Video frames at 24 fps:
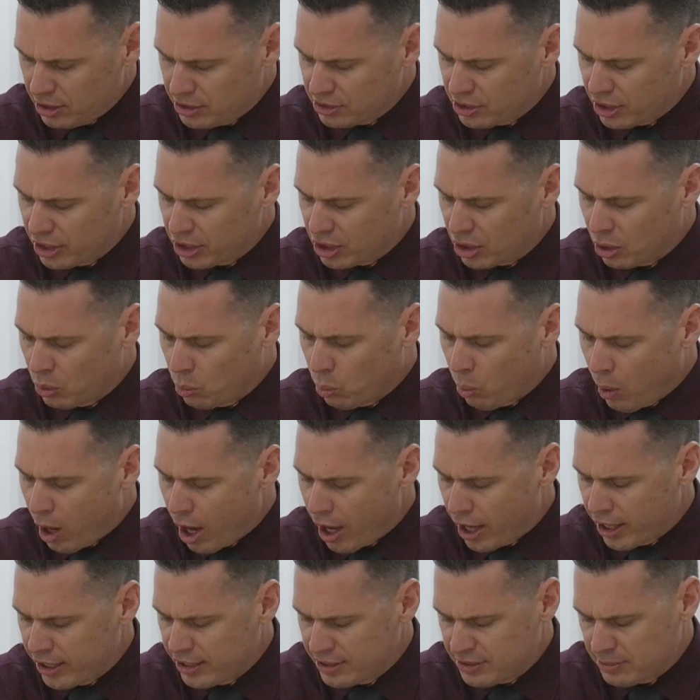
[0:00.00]
is like a
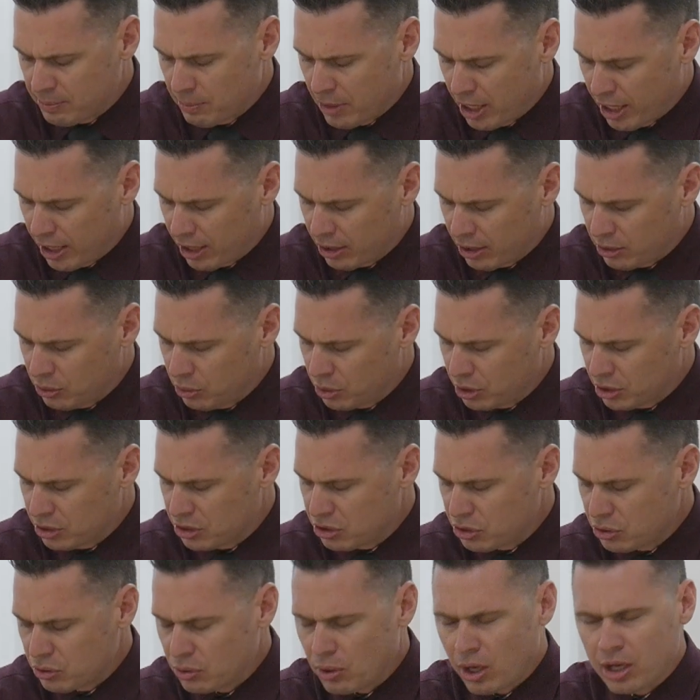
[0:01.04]
wise man who
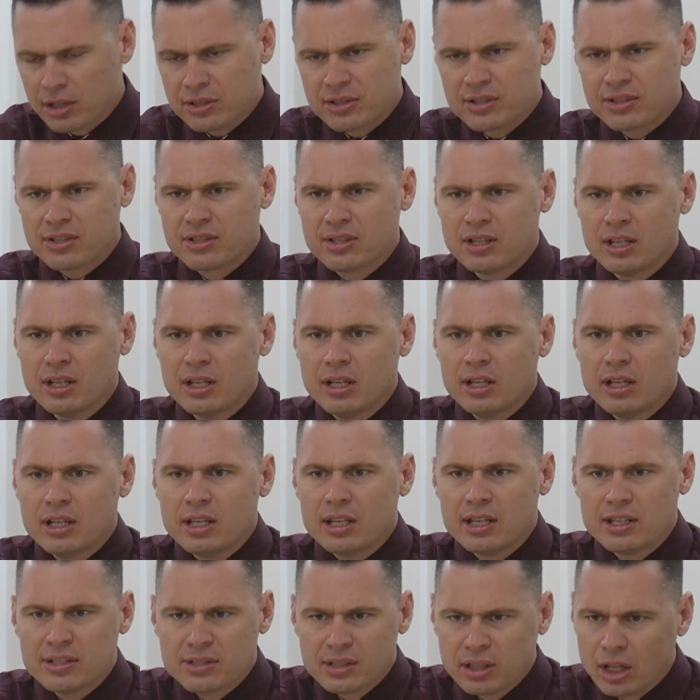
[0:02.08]
constructs
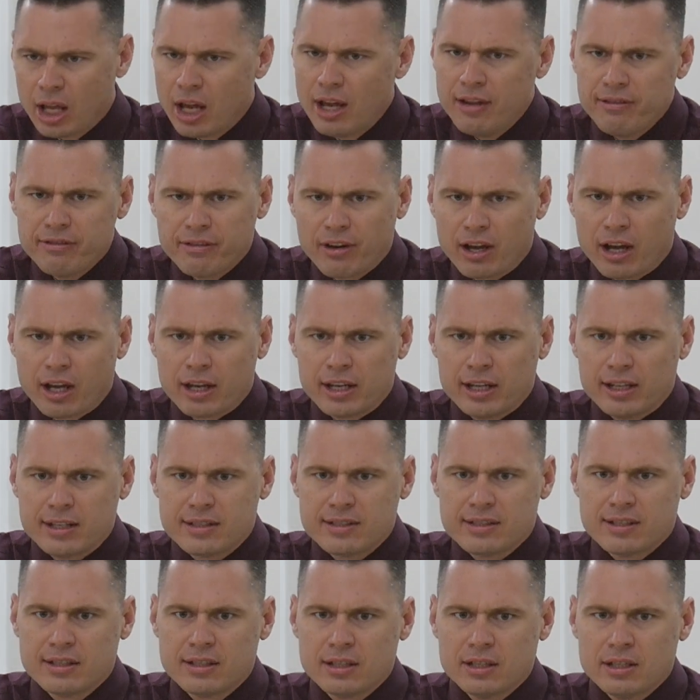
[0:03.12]
his life on it.
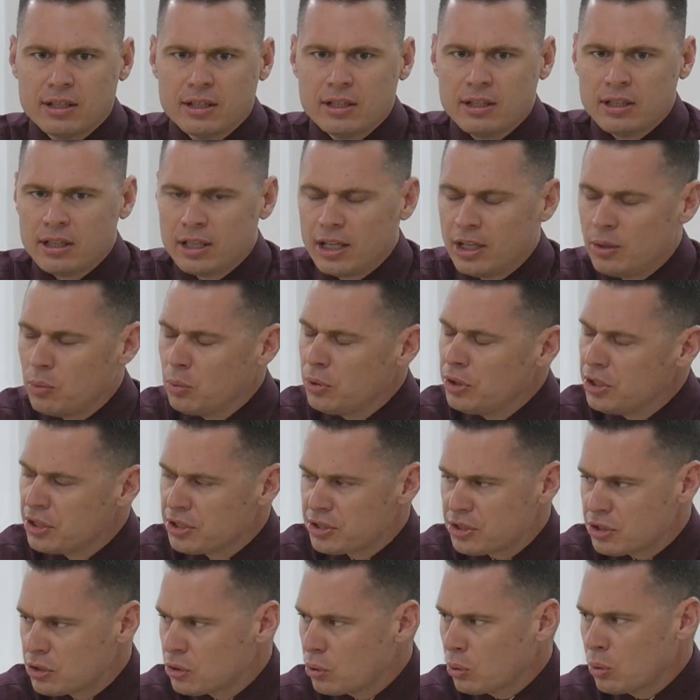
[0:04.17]
And when
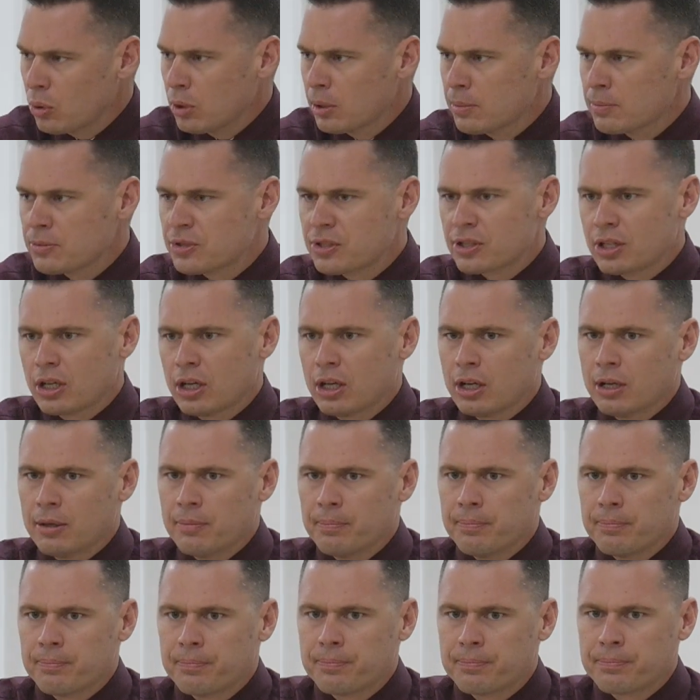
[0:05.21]
the storms
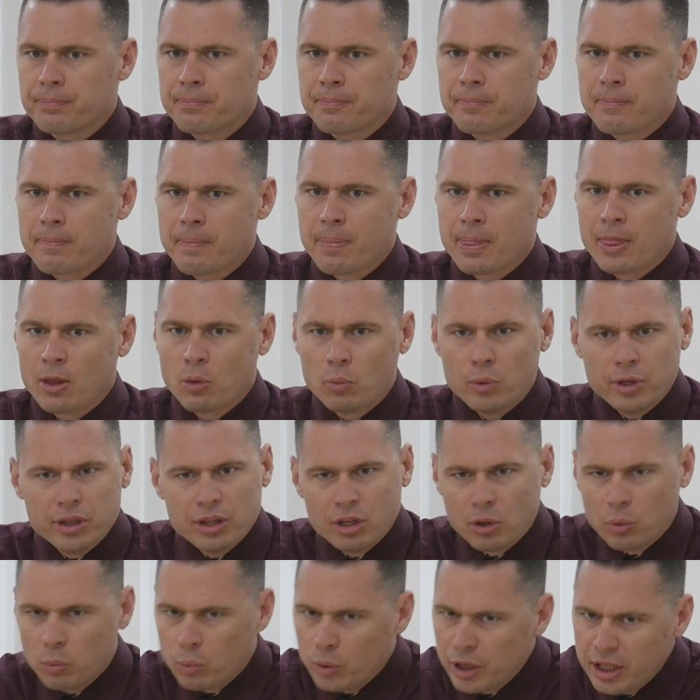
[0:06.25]
come, when
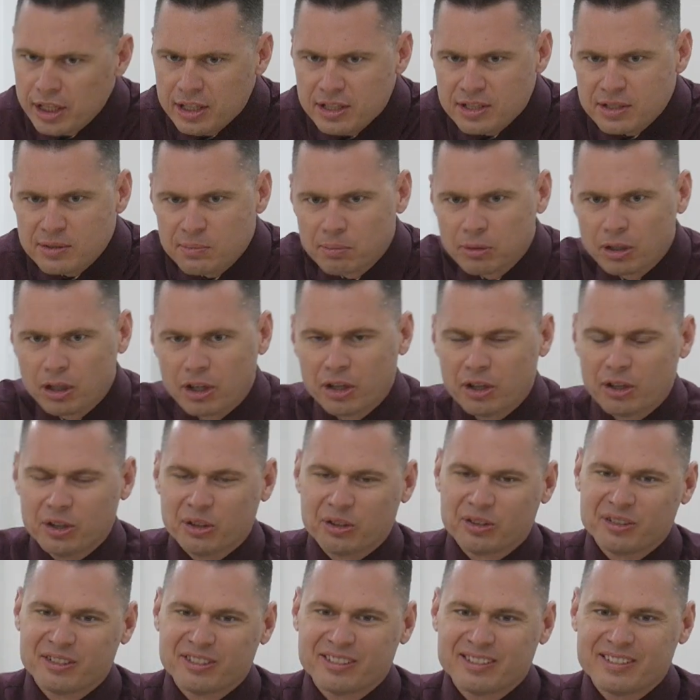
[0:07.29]
the winds blow,
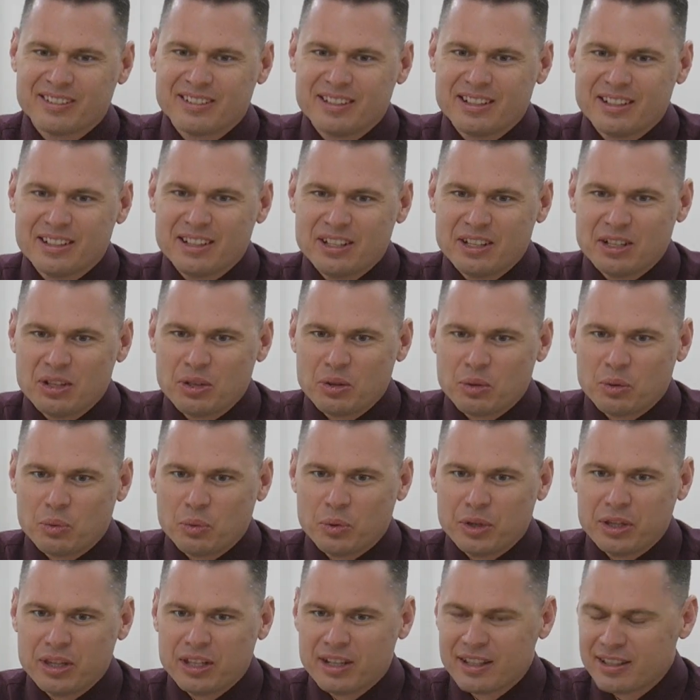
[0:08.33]

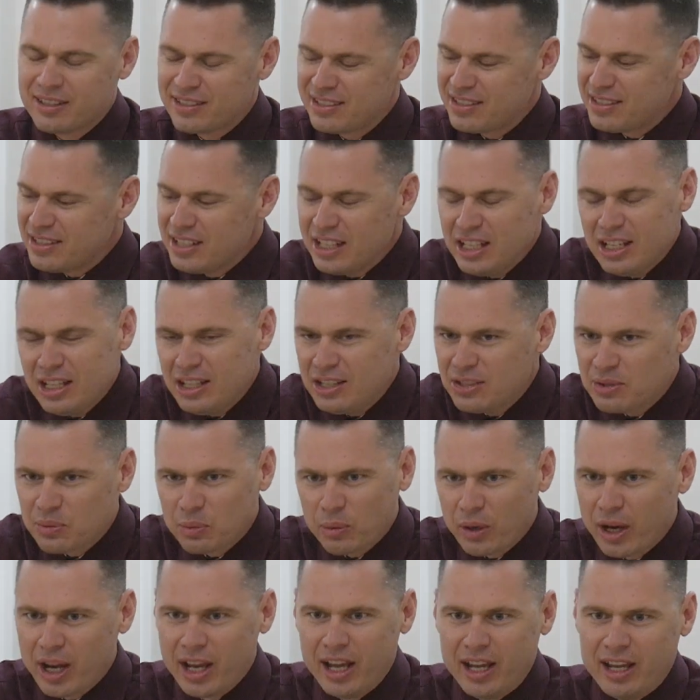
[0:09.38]
when the seas
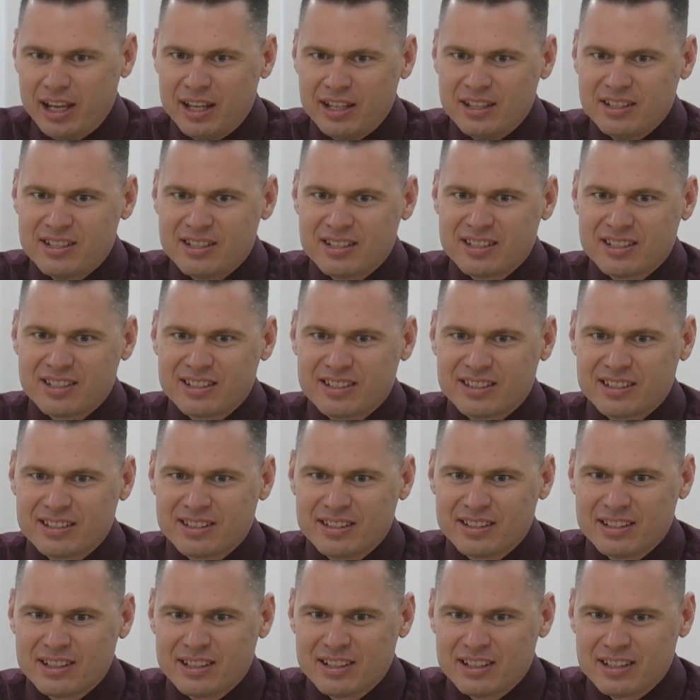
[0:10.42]
rage
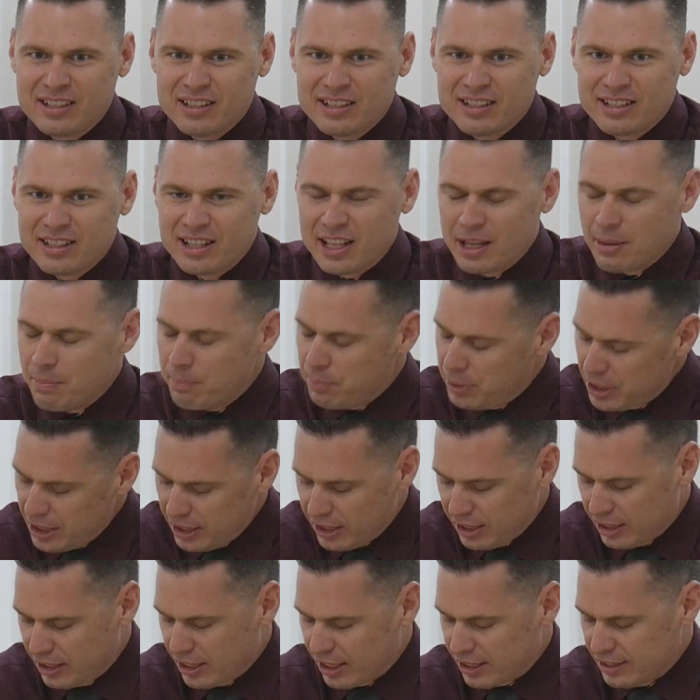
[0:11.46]
and
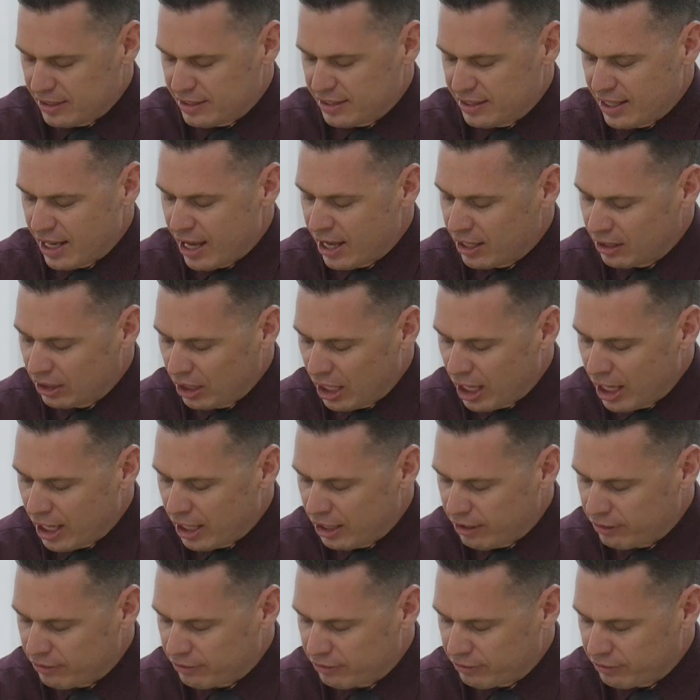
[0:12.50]
beat against that
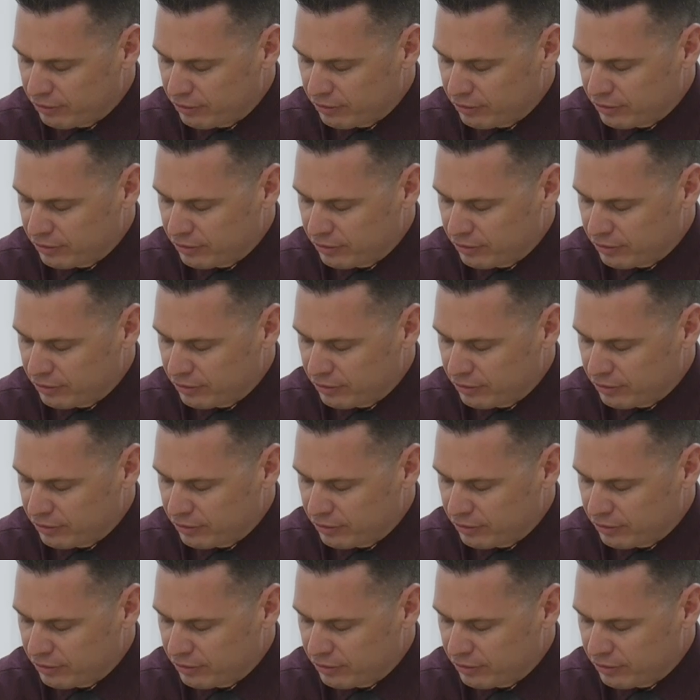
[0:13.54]
life,